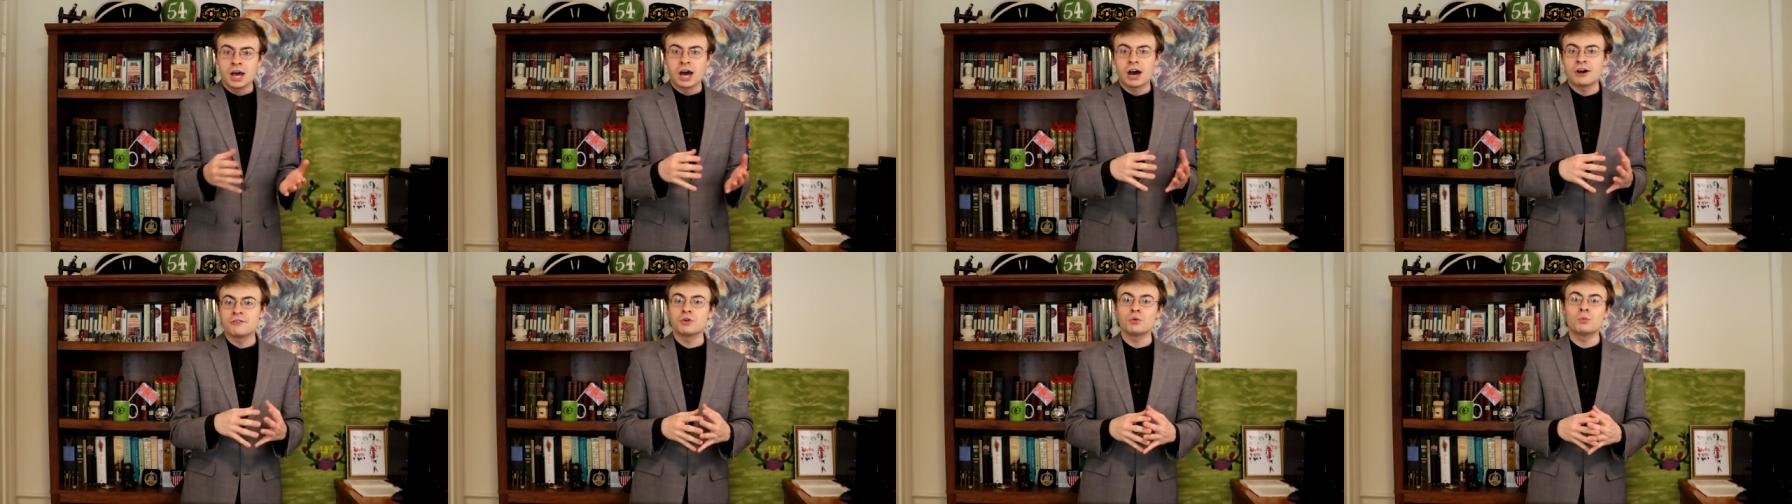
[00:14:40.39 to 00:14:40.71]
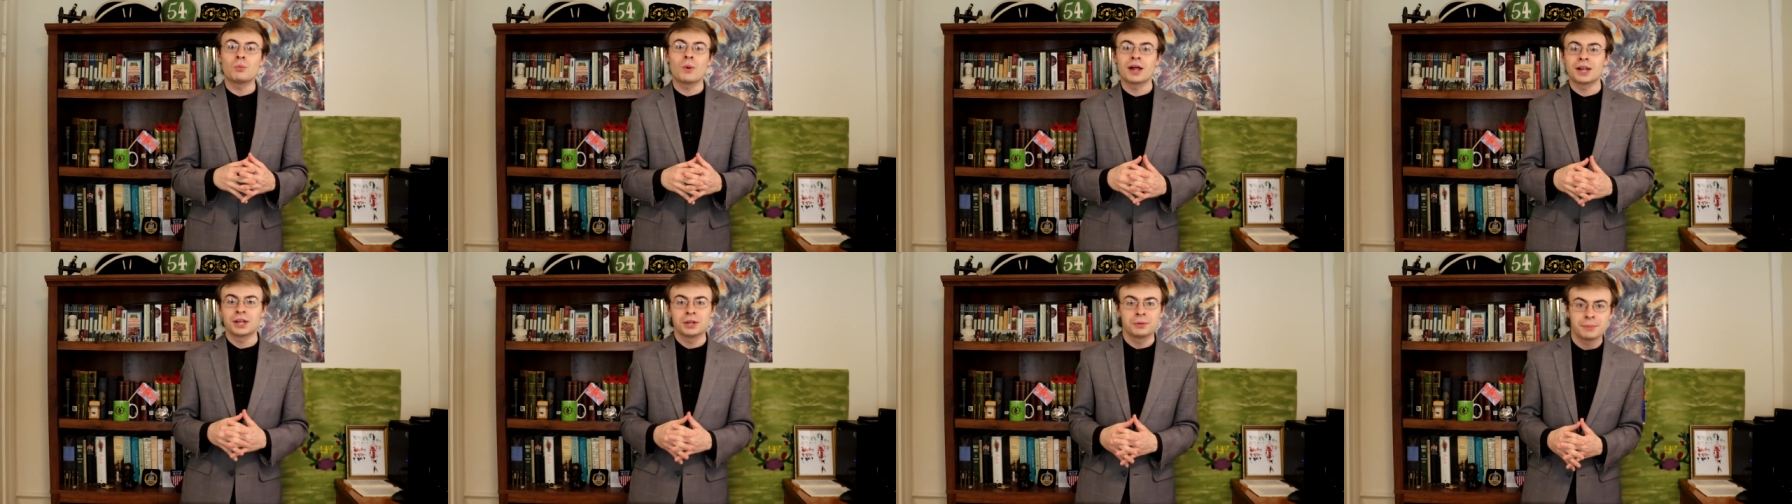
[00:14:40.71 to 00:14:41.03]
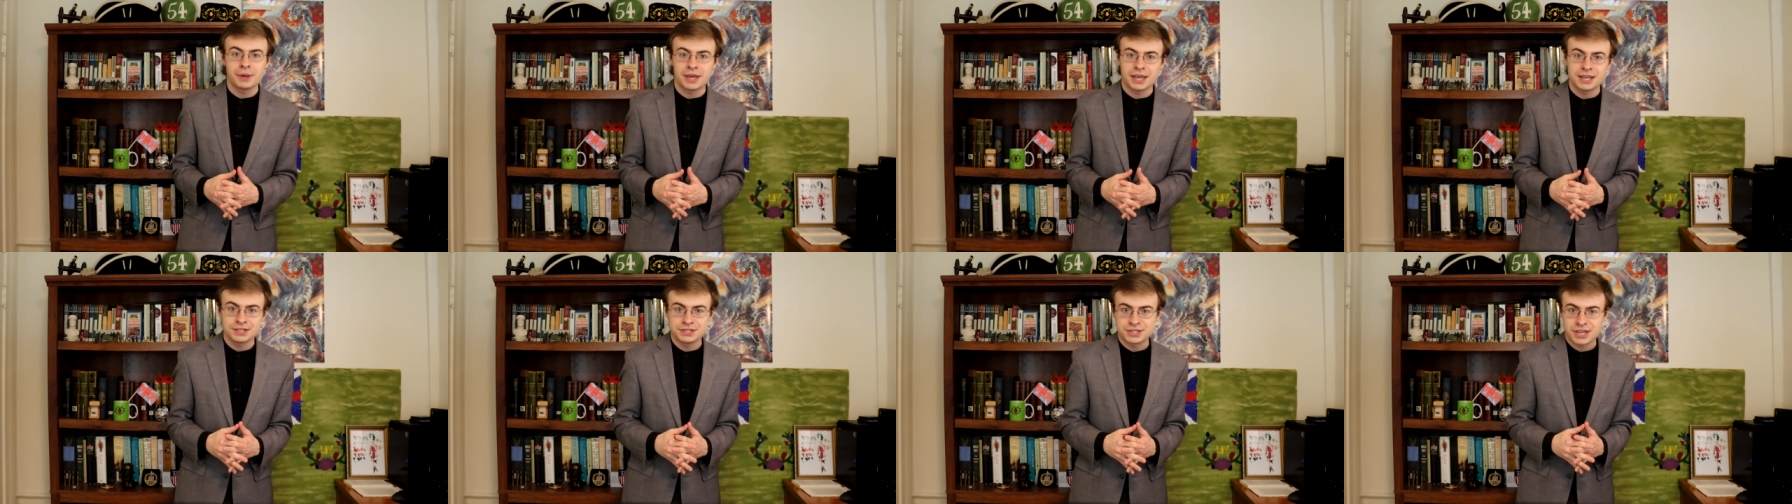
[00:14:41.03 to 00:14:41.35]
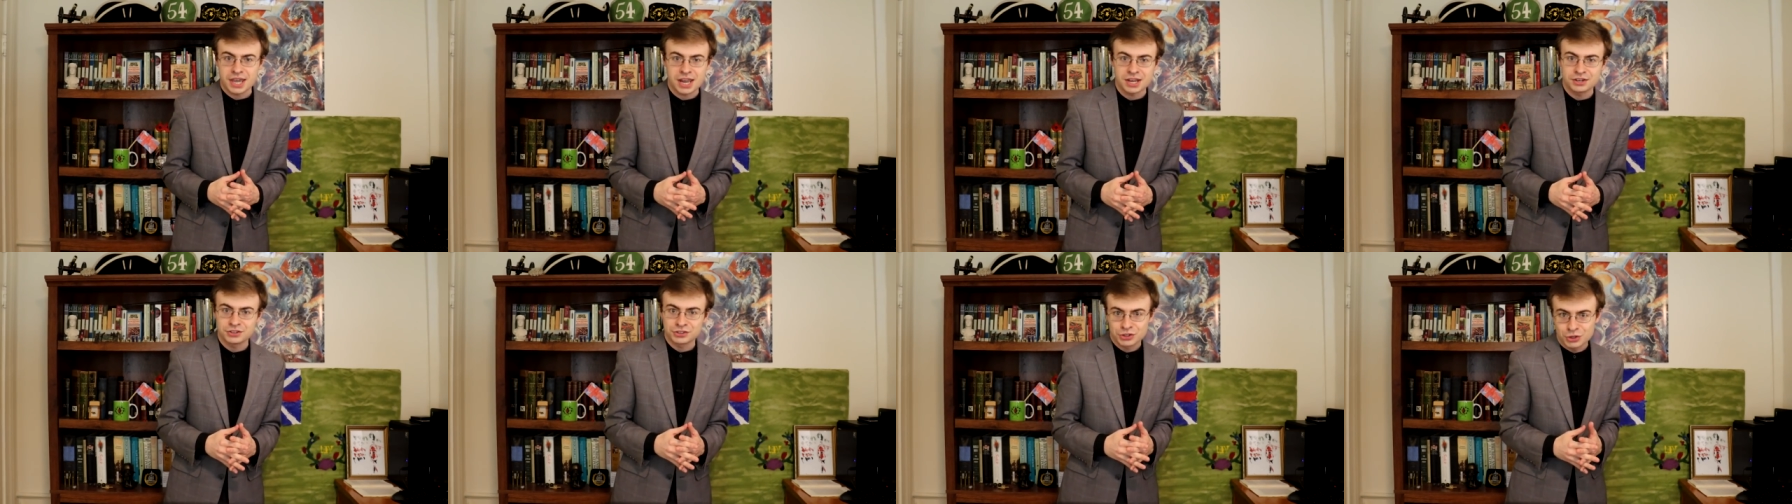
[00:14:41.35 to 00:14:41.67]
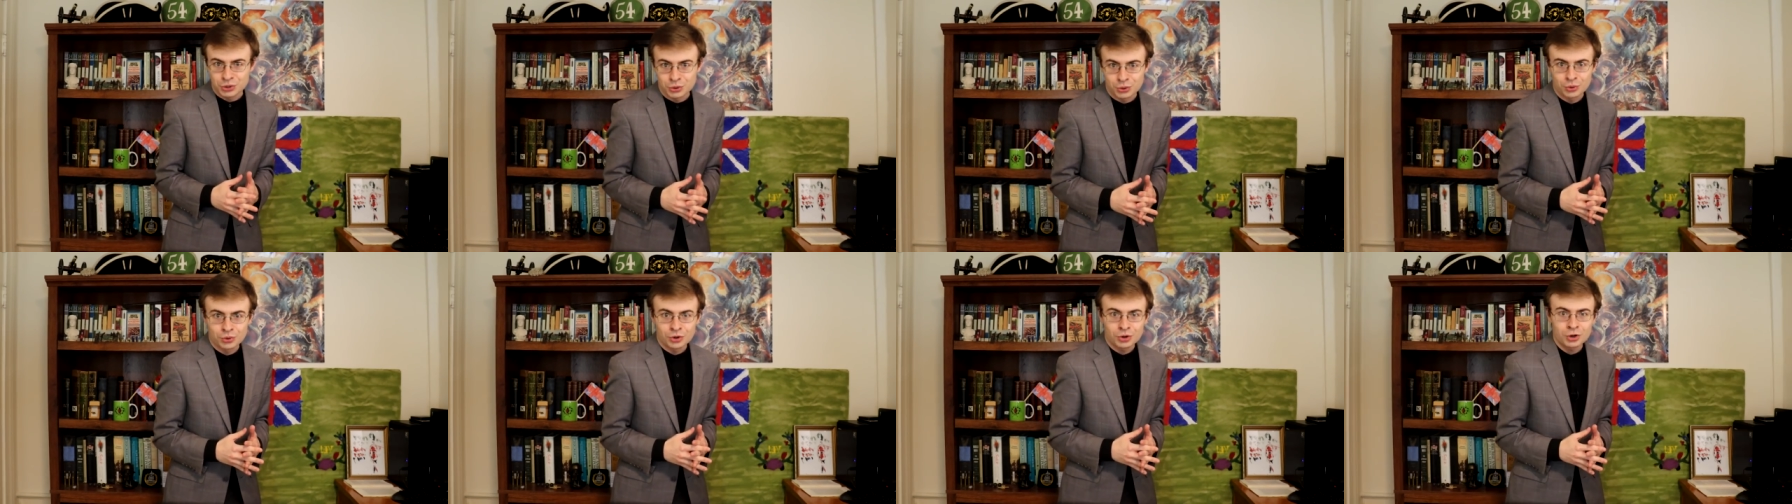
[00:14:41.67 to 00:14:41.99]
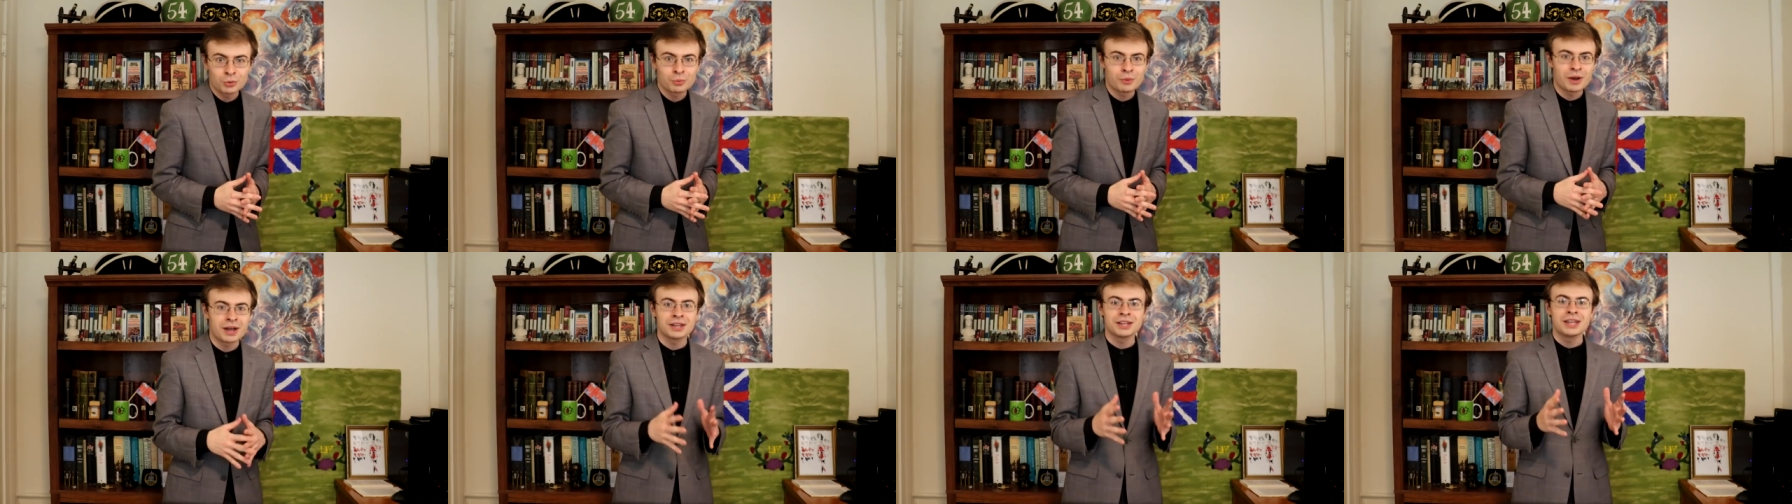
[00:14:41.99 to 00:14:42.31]
of a well-maintained
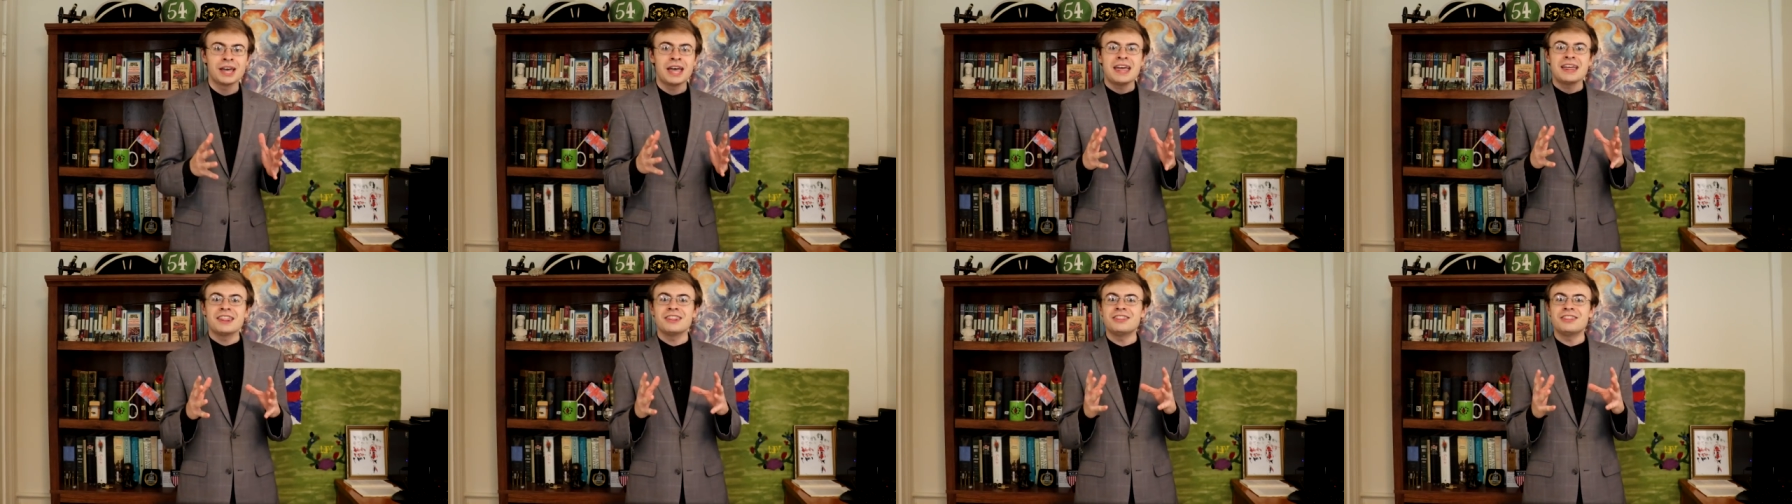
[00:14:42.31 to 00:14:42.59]
corps, well,